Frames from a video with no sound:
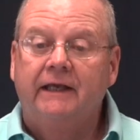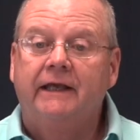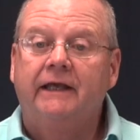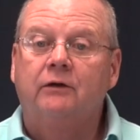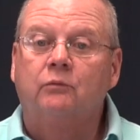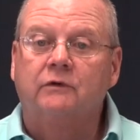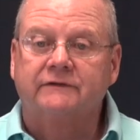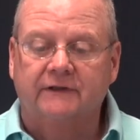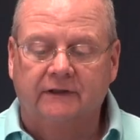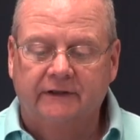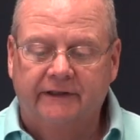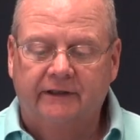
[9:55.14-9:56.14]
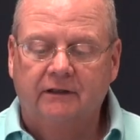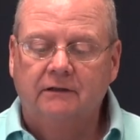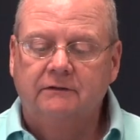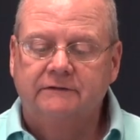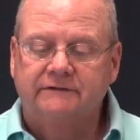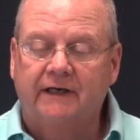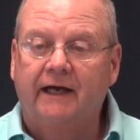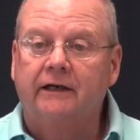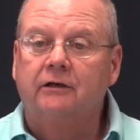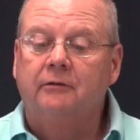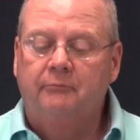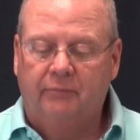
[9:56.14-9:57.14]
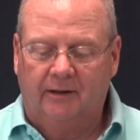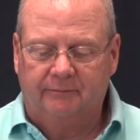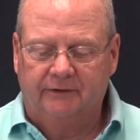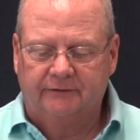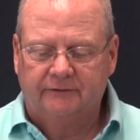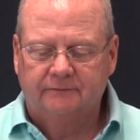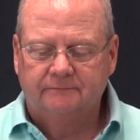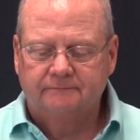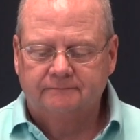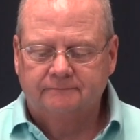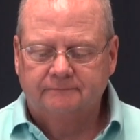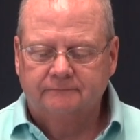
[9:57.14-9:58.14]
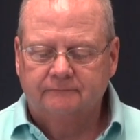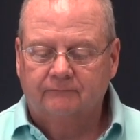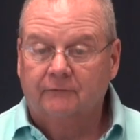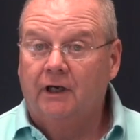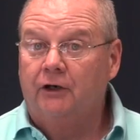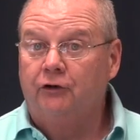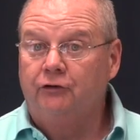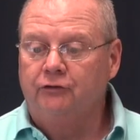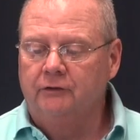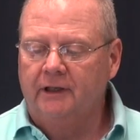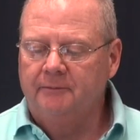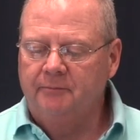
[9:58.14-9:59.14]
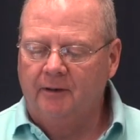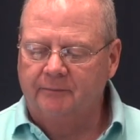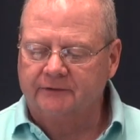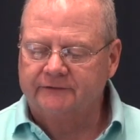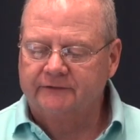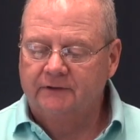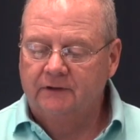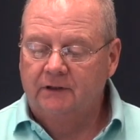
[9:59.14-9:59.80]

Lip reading: It was a little tiger puppet. "I heard you like puppets."